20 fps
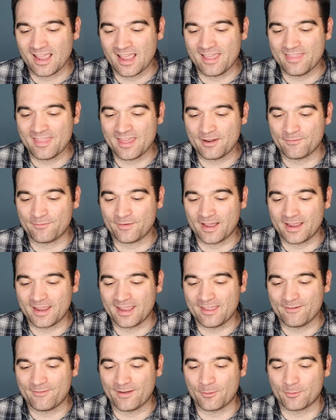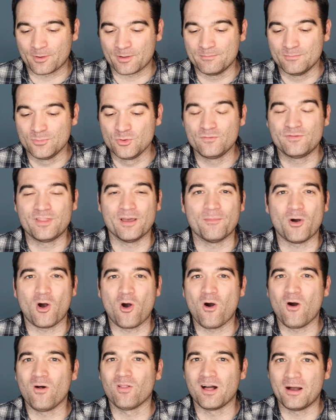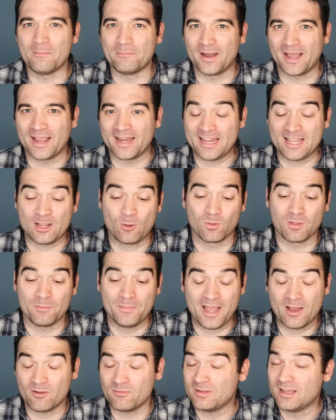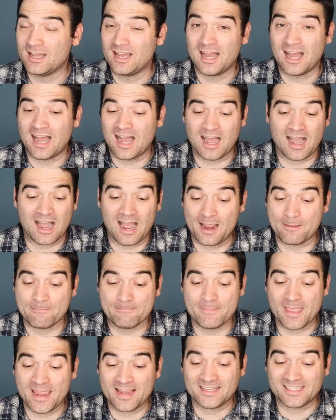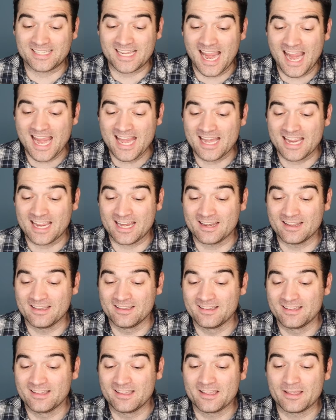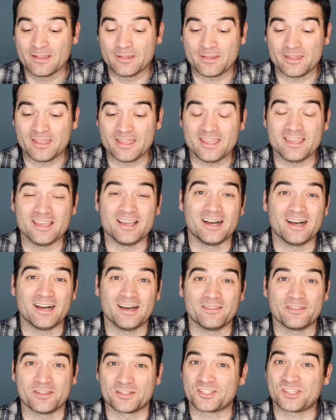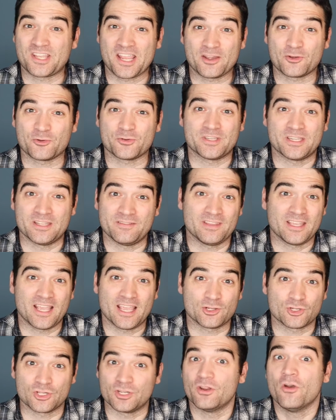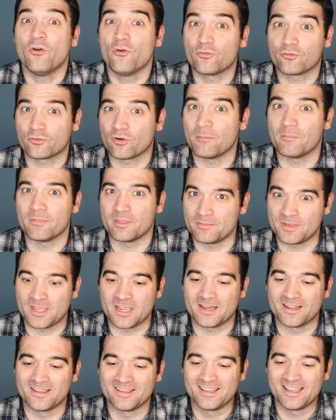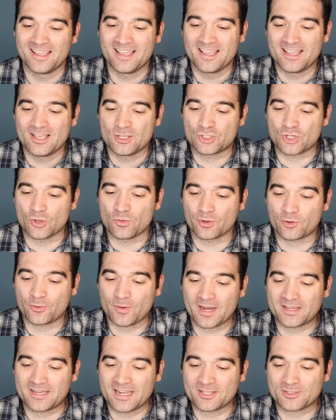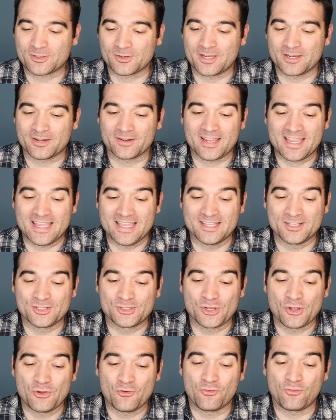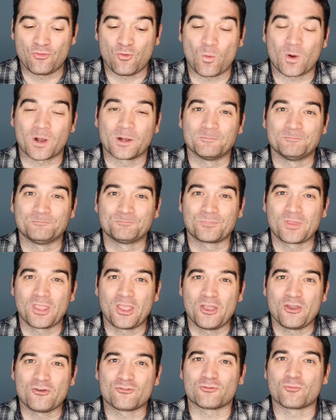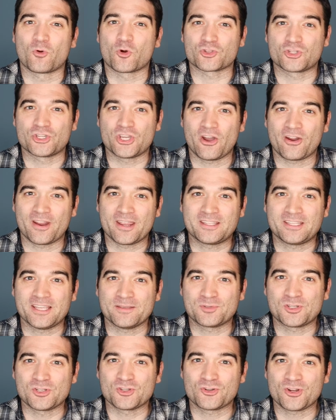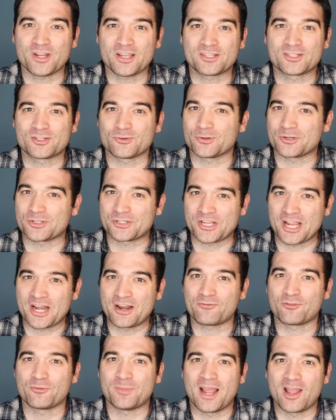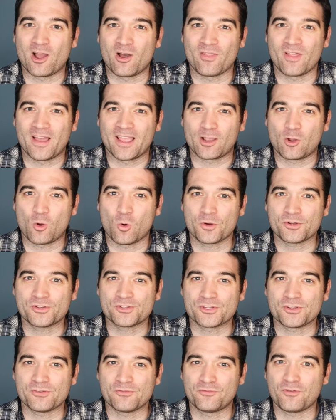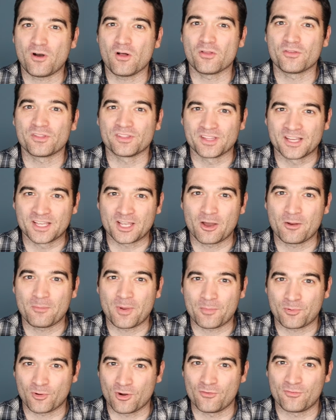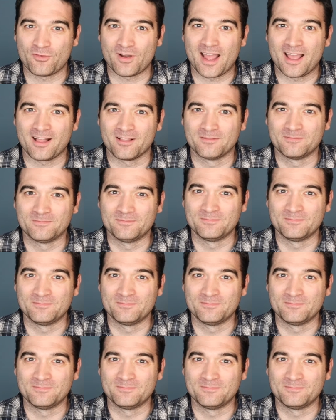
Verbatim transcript: And then if I were to move them all up by an equal amount, I'm maintaining the standard deviation from the mean. So the correct answer here is 4. For more GRE tips and tricks or to sign up for my online course, follow the link on my profile.